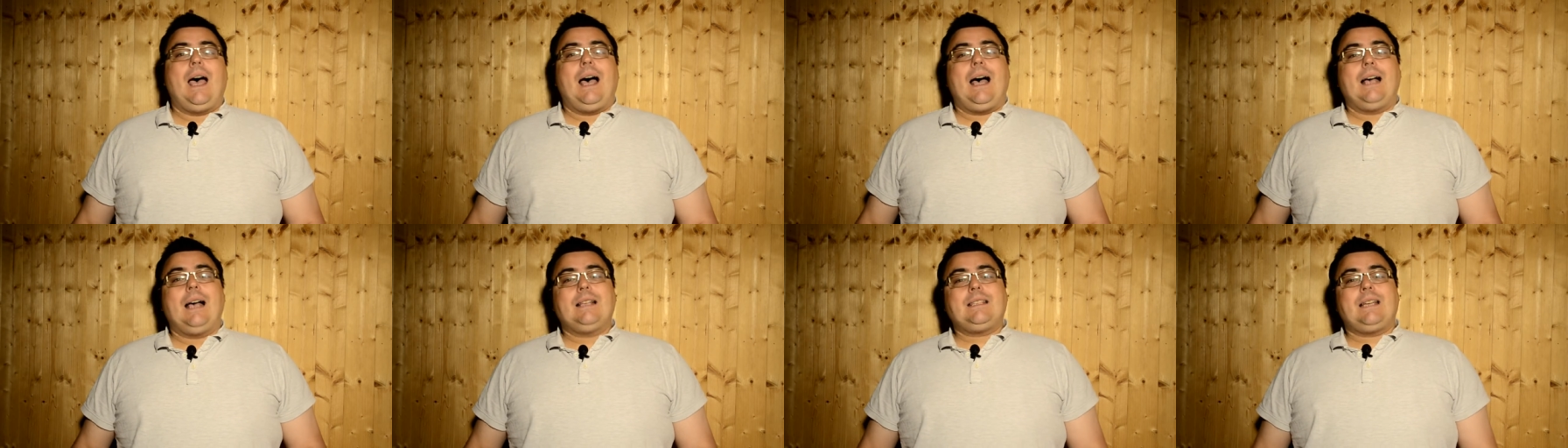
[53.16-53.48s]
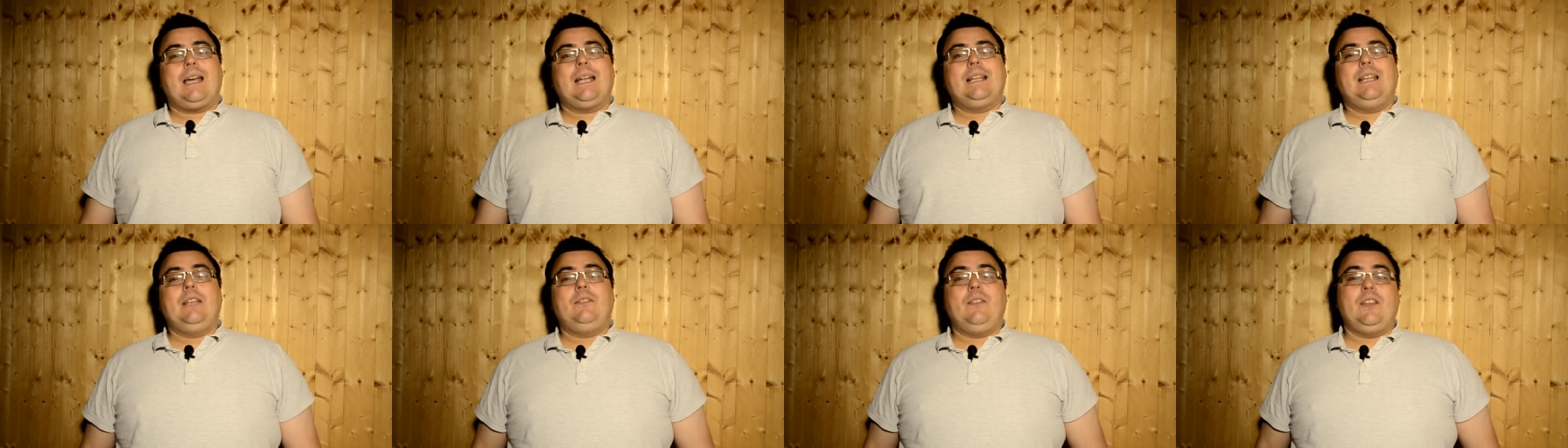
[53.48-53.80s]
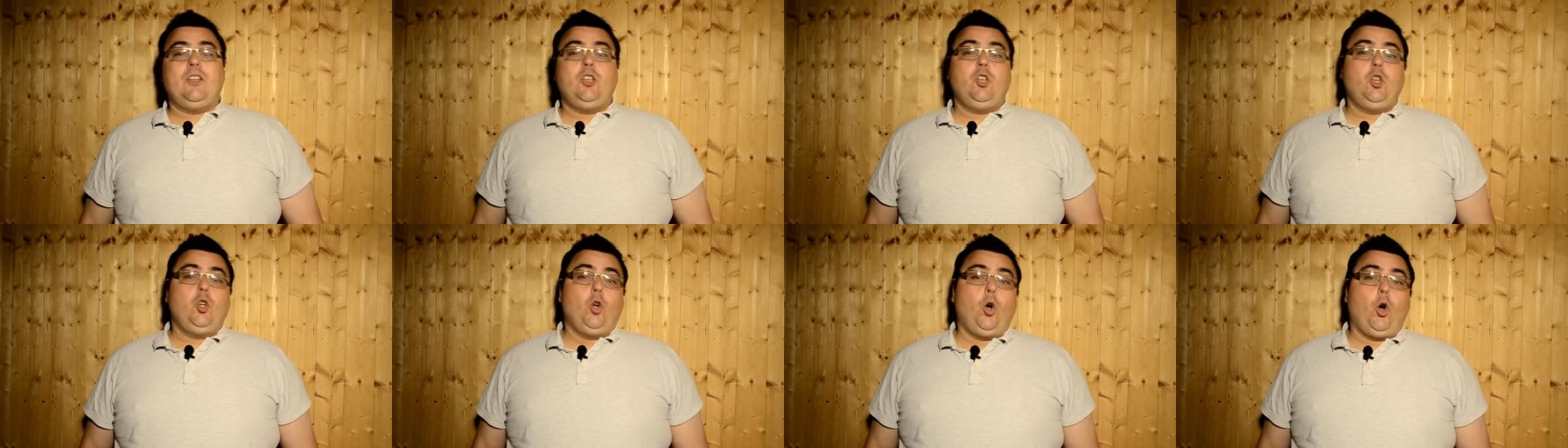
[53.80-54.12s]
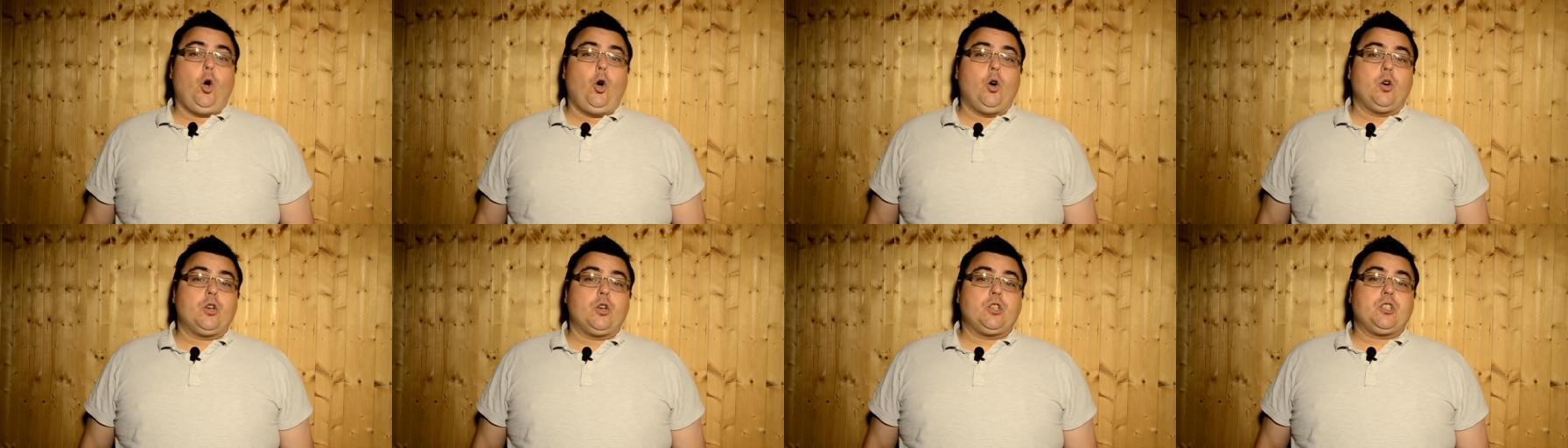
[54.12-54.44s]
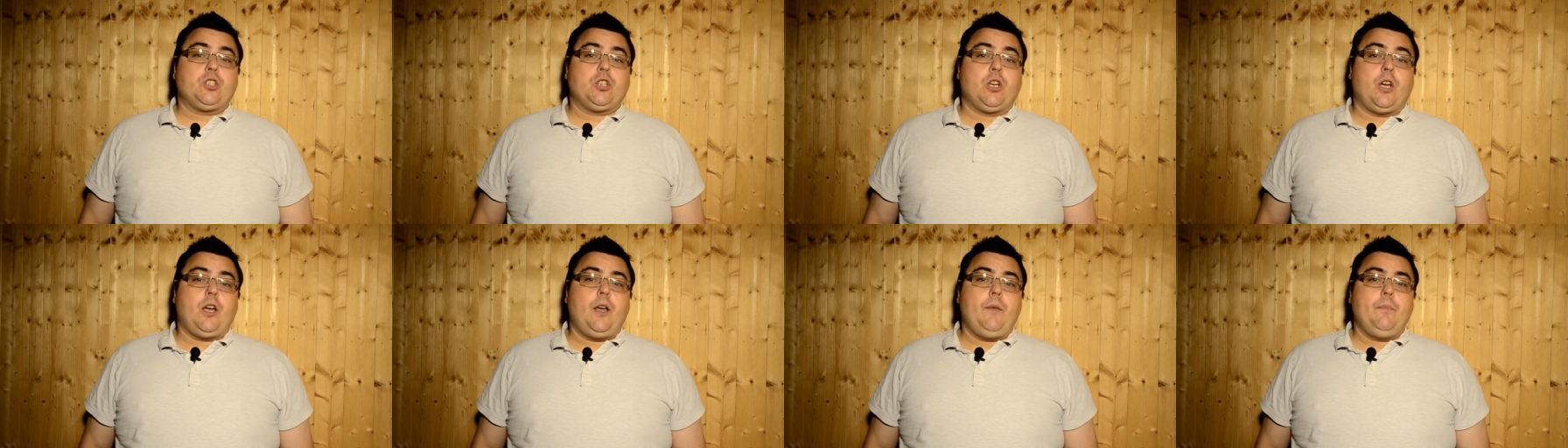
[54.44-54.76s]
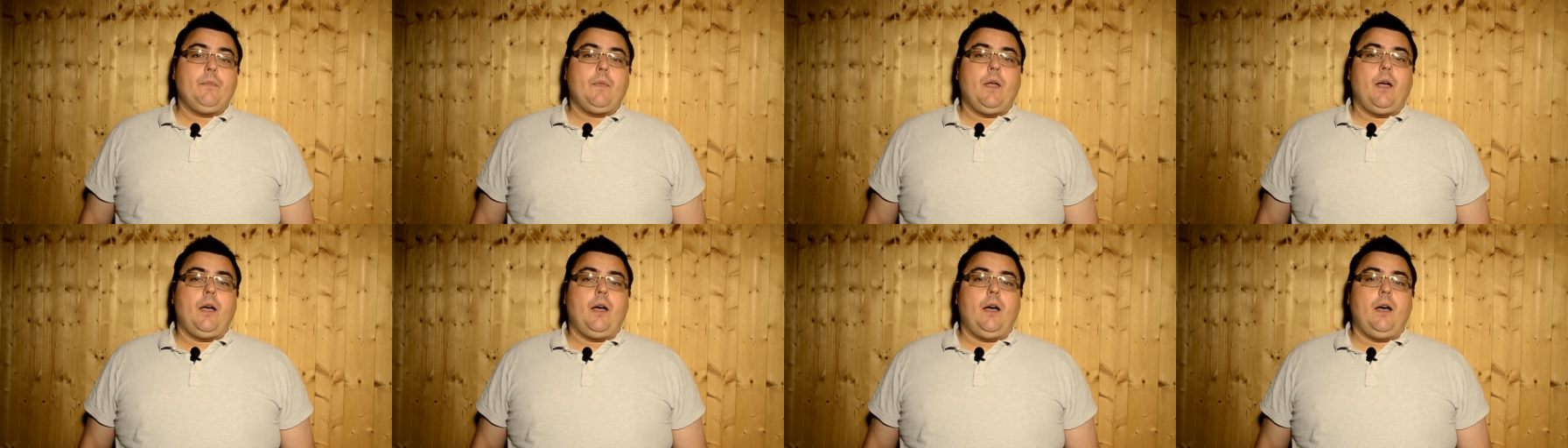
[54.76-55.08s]
As I live in Yorkshire,
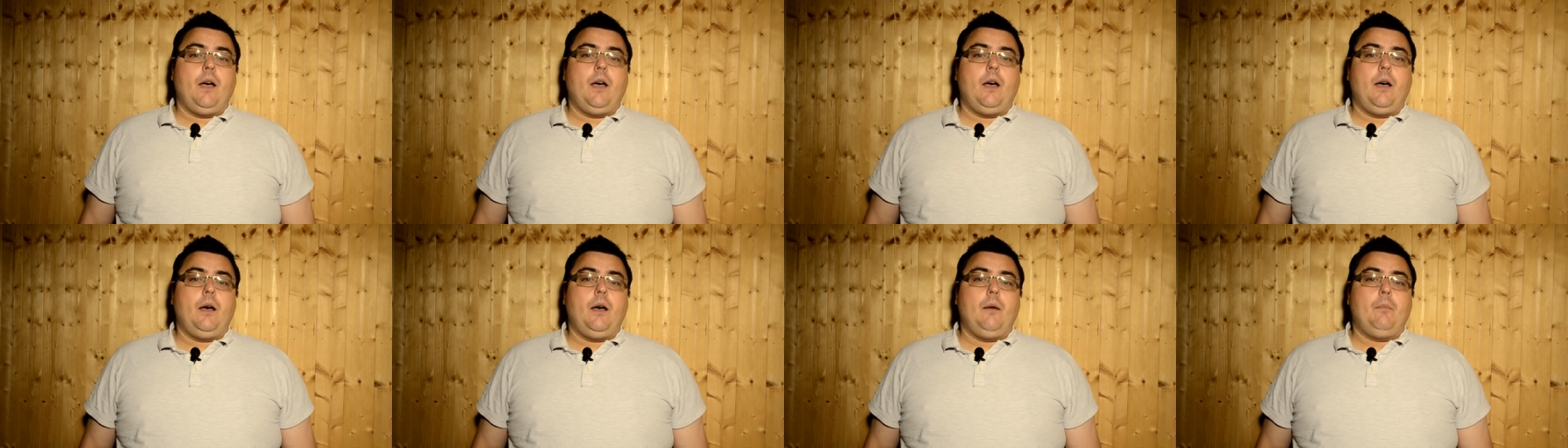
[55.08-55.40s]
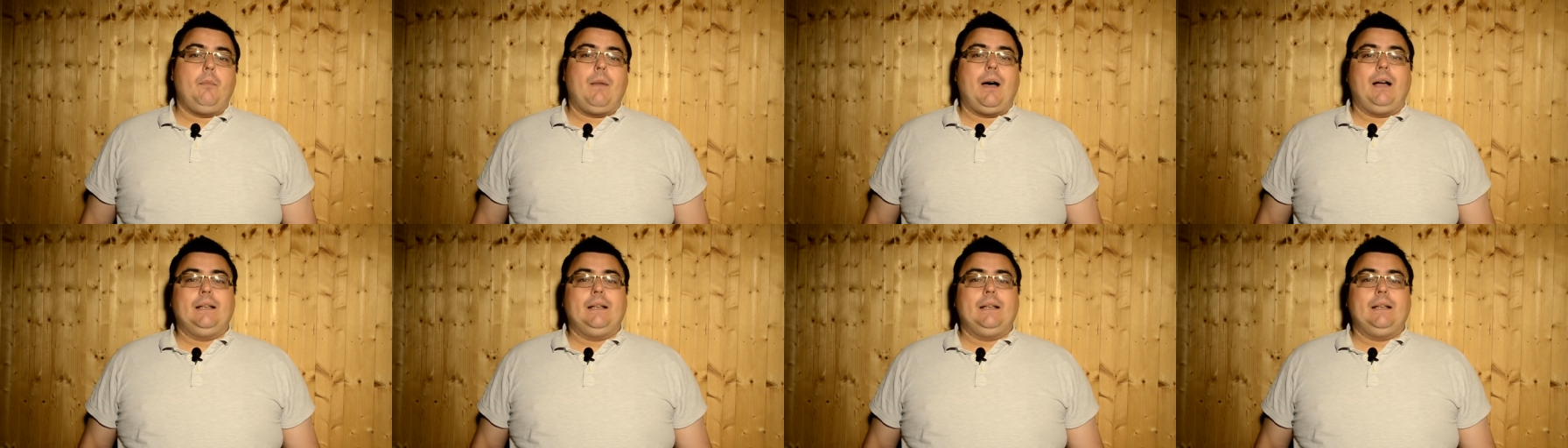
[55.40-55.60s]
um,